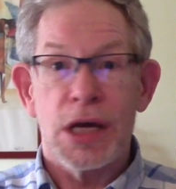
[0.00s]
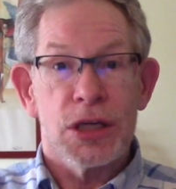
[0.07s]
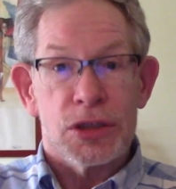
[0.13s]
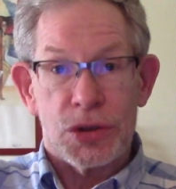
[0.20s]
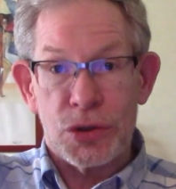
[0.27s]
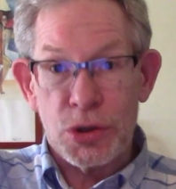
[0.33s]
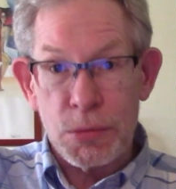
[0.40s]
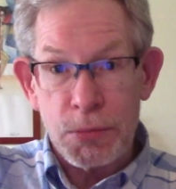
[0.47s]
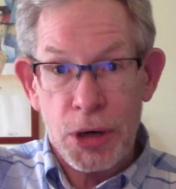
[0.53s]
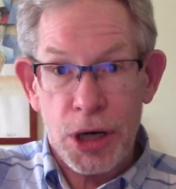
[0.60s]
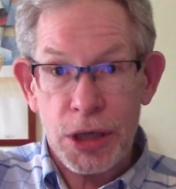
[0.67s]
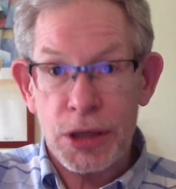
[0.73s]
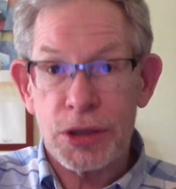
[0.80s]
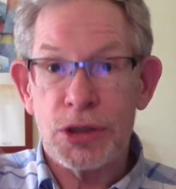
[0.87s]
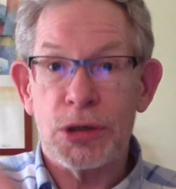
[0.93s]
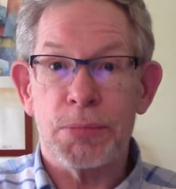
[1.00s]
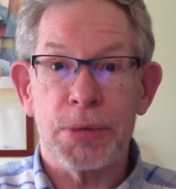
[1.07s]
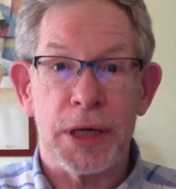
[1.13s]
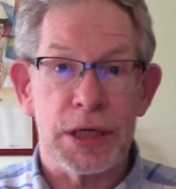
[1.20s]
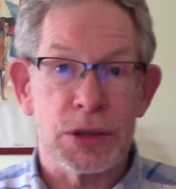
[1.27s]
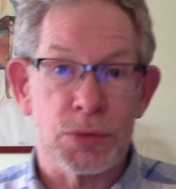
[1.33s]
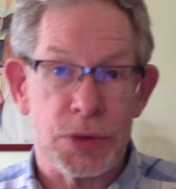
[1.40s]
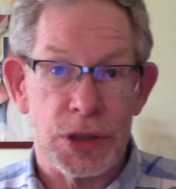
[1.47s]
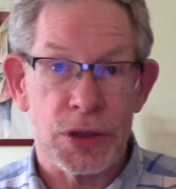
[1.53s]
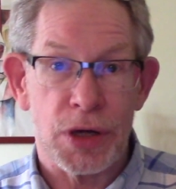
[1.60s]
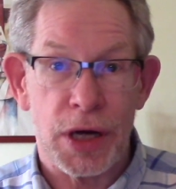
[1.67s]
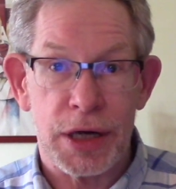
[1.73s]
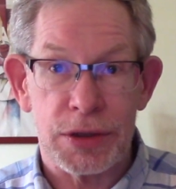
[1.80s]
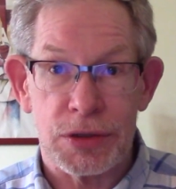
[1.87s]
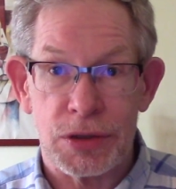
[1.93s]
So you mark on your page where you
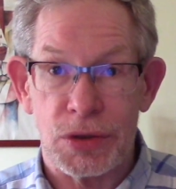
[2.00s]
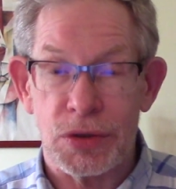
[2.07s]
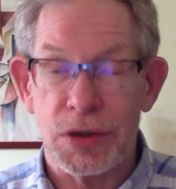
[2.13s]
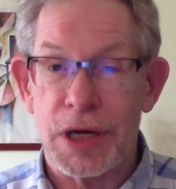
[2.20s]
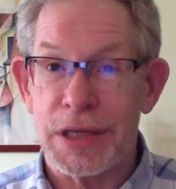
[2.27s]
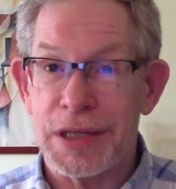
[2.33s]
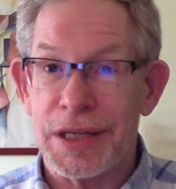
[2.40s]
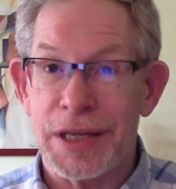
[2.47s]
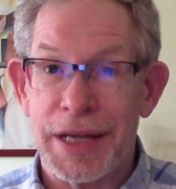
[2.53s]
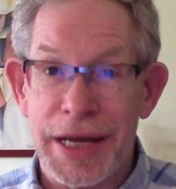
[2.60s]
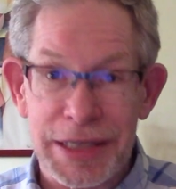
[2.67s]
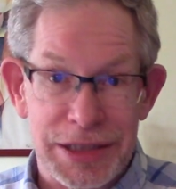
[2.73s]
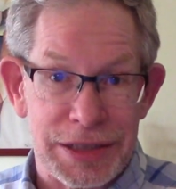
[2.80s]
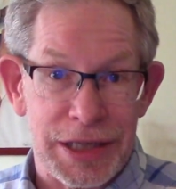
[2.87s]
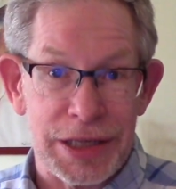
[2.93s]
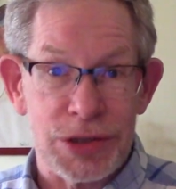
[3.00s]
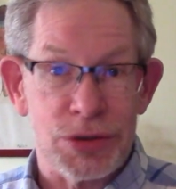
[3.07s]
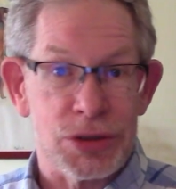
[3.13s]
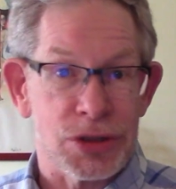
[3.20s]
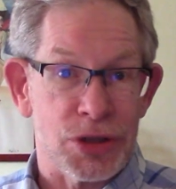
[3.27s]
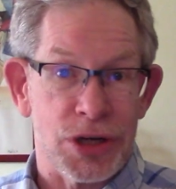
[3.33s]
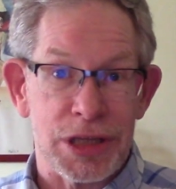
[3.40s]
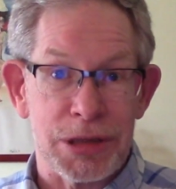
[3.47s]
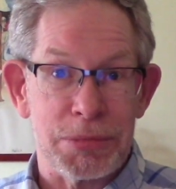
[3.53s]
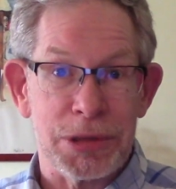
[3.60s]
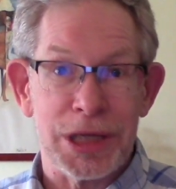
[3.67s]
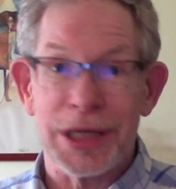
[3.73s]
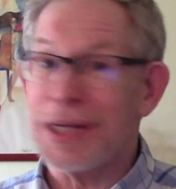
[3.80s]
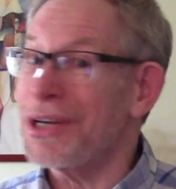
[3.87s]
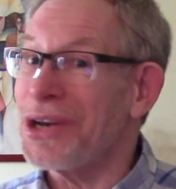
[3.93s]
got to, and then the next day you start at the
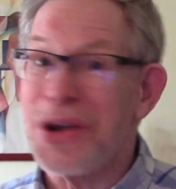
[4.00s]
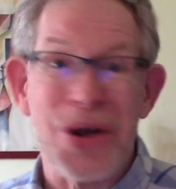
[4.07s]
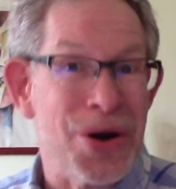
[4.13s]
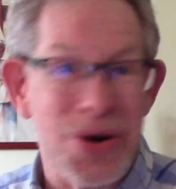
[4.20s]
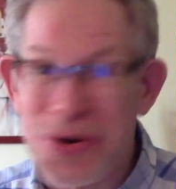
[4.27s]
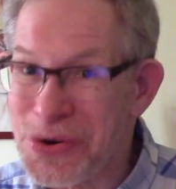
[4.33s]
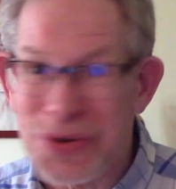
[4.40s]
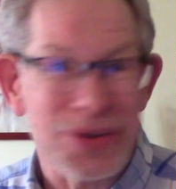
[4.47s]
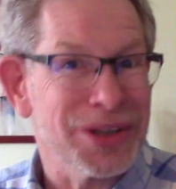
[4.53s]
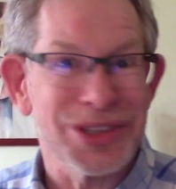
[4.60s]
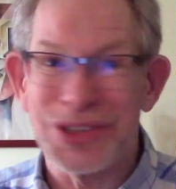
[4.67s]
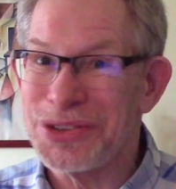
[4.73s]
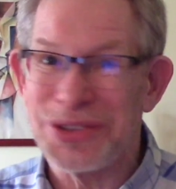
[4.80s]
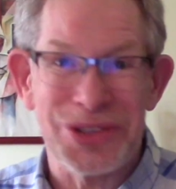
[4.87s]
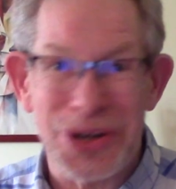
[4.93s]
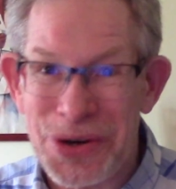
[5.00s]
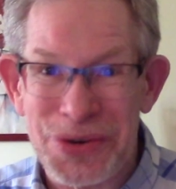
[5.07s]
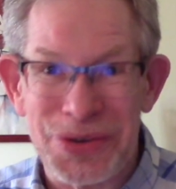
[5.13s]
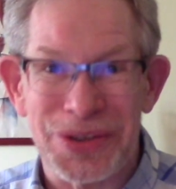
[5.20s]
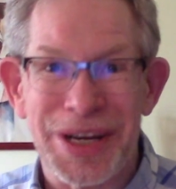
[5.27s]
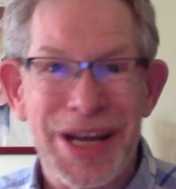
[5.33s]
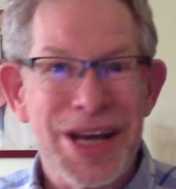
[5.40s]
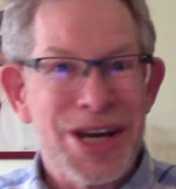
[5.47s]
beginning? No, you don't.